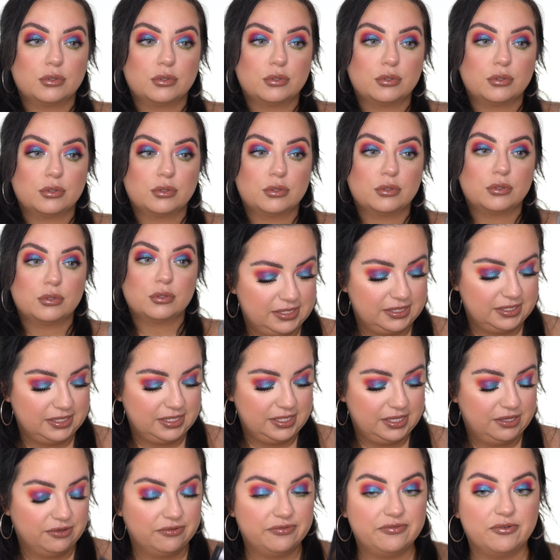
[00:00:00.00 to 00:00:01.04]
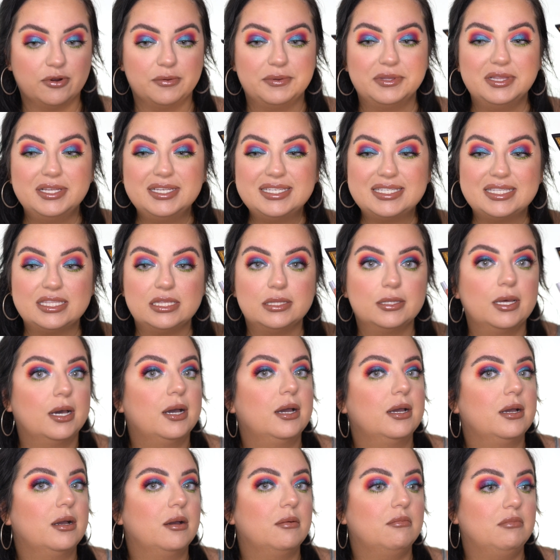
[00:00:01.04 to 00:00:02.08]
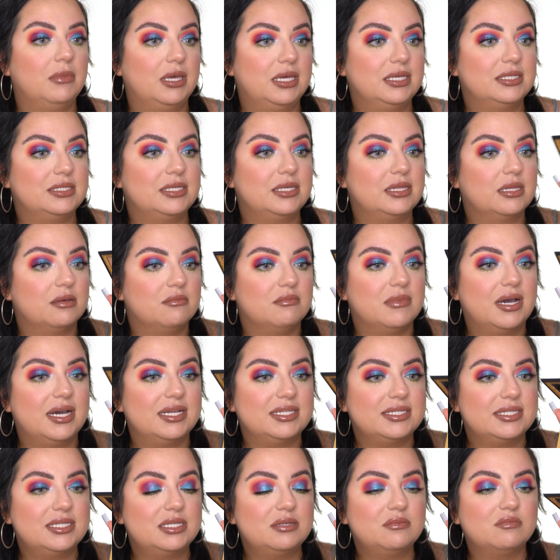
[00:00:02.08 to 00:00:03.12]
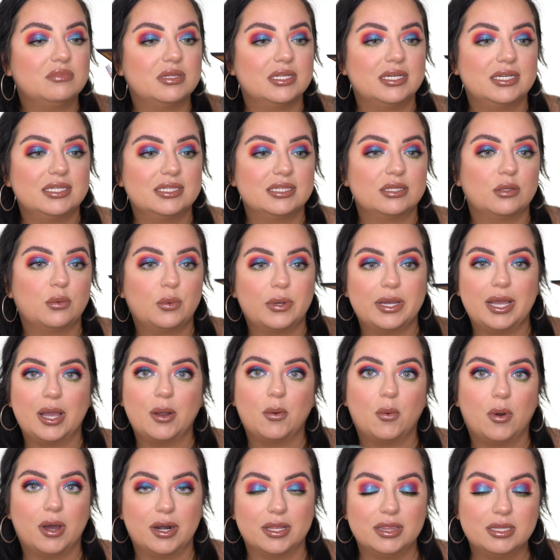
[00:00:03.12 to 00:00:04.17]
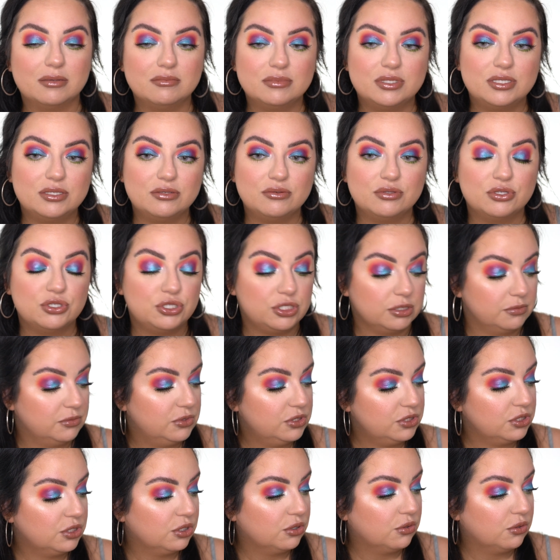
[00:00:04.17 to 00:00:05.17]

because the formula is not amazing. The mattes didn't blend the way I wanted them to. The shimmers are